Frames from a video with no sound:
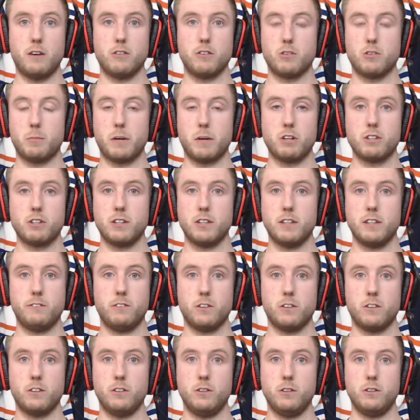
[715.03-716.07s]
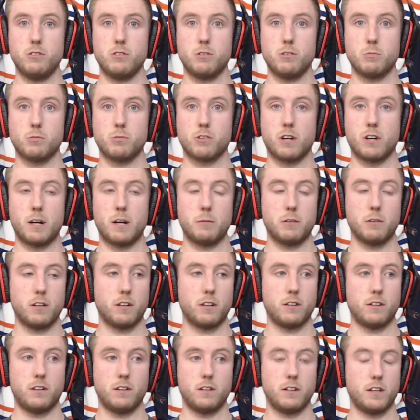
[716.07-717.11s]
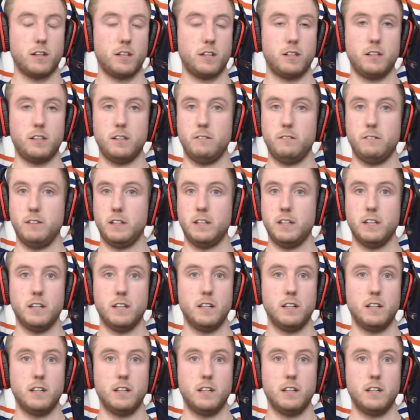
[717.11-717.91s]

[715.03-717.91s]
especially if you're a new subscriber to Dolynny TV,